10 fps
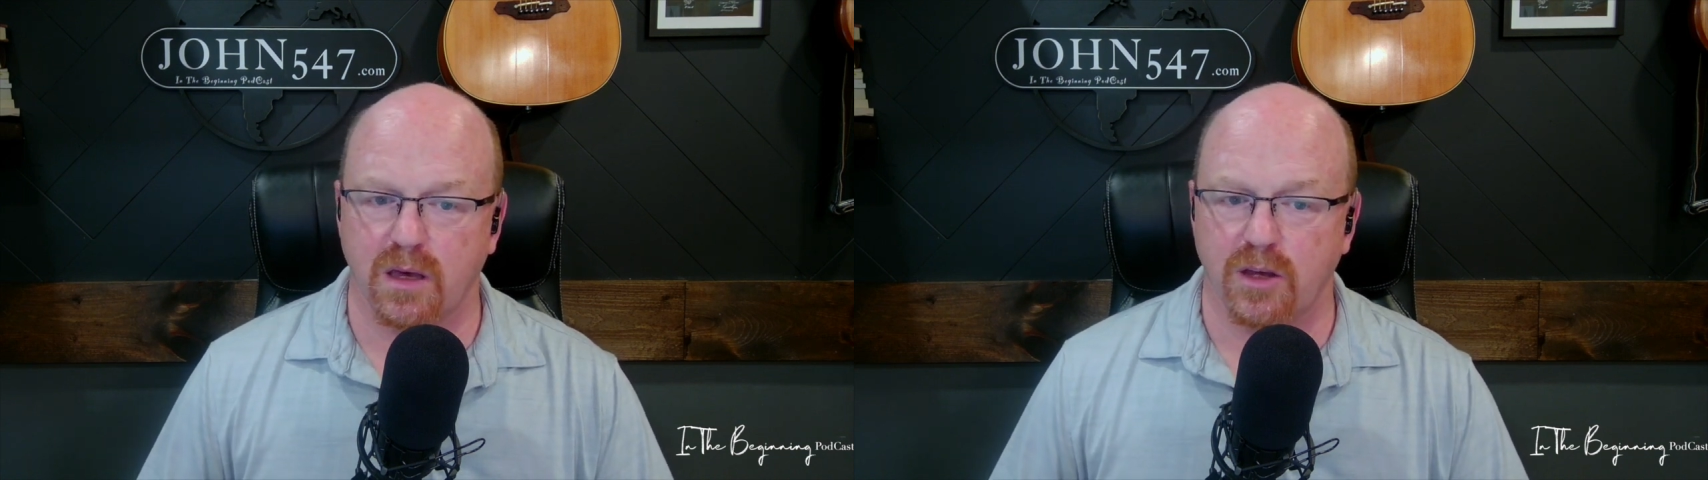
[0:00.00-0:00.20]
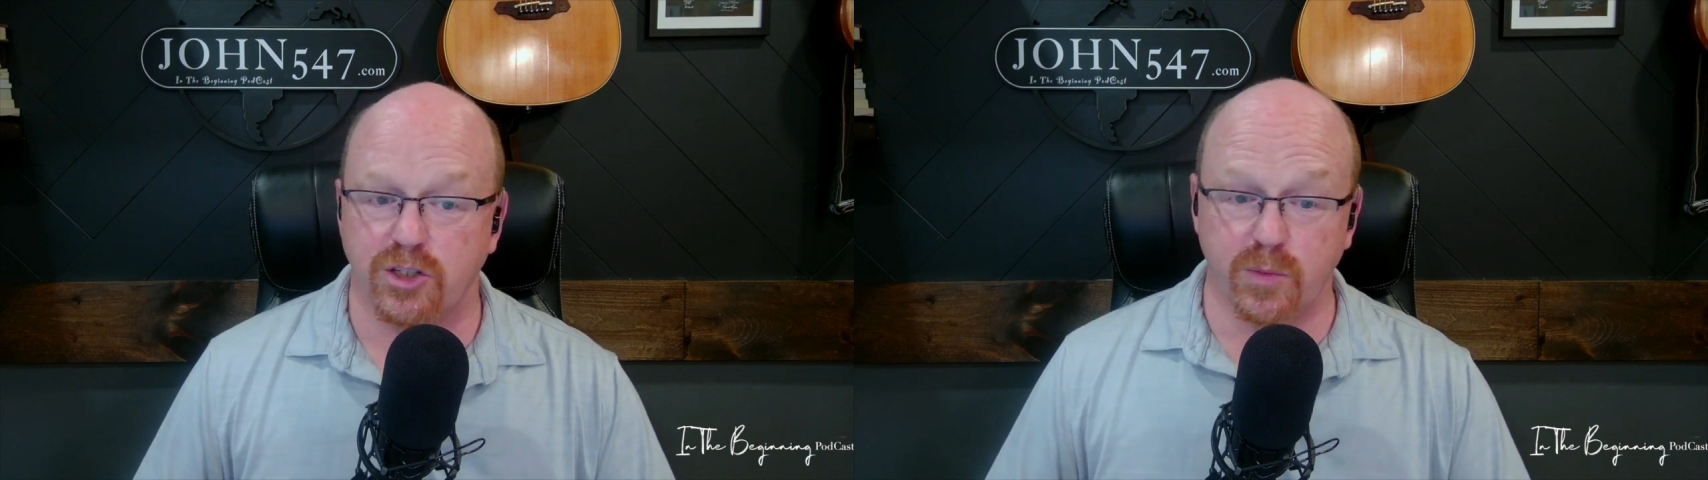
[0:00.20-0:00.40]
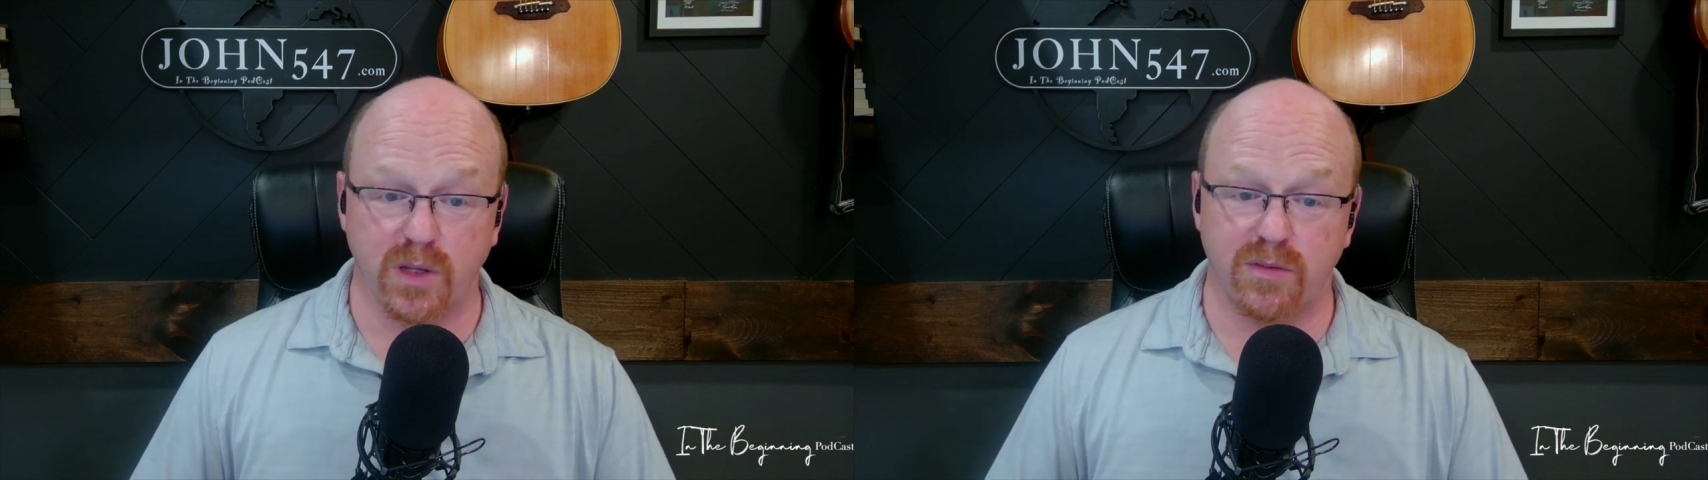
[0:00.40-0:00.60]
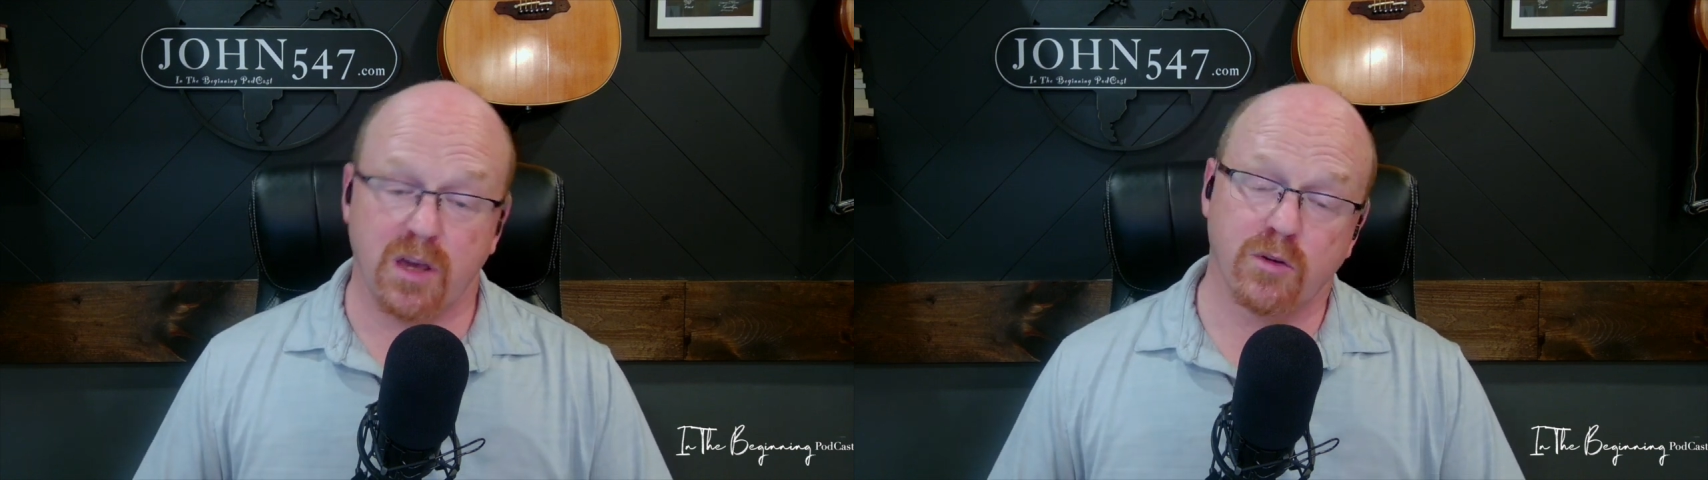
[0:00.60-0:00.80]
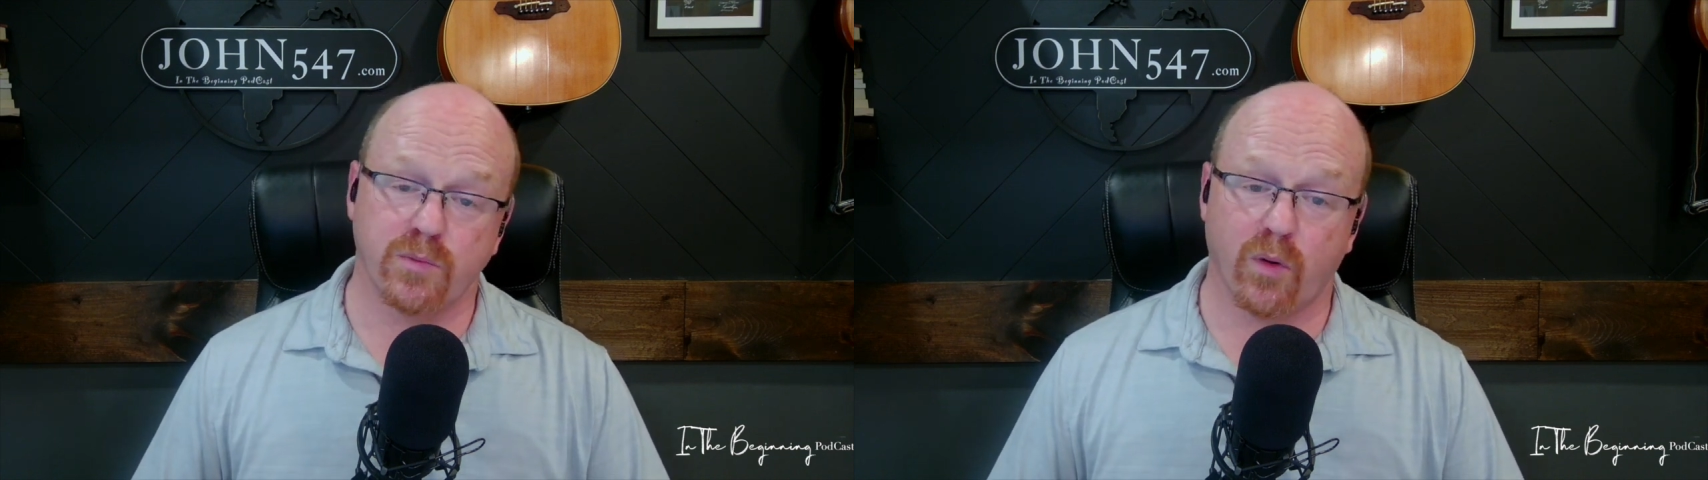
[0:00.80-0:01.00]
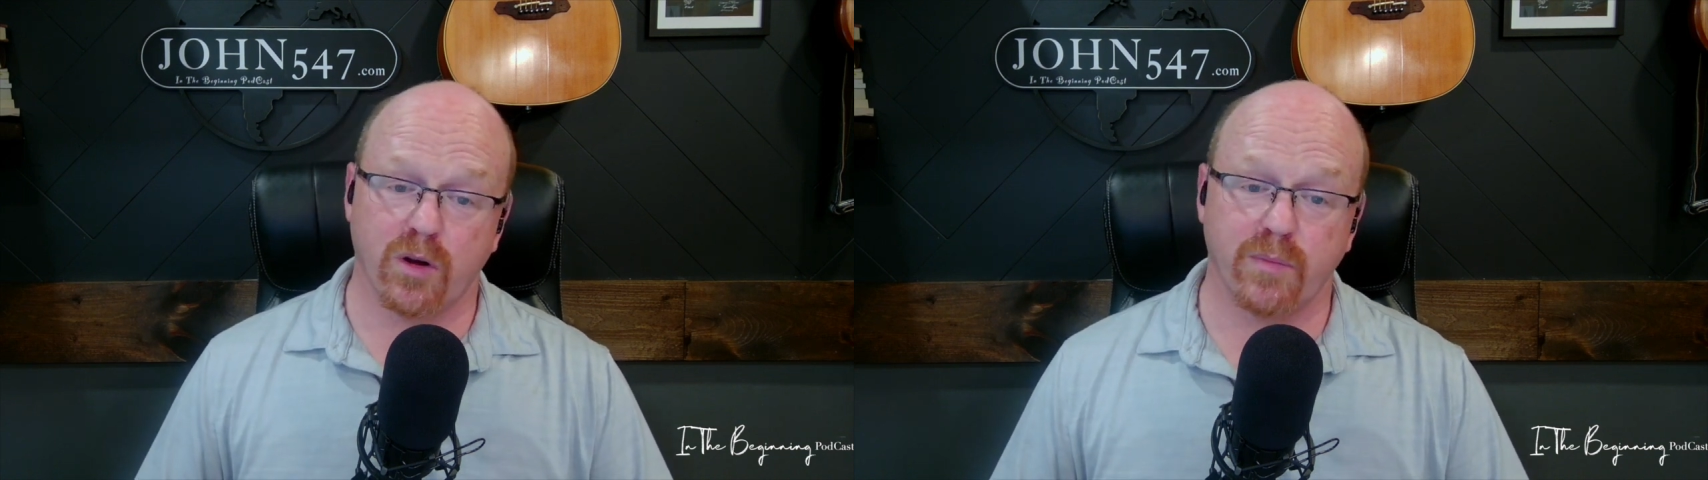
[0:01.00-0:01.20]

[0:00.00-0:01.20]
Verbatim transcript: Do you believe that he was born in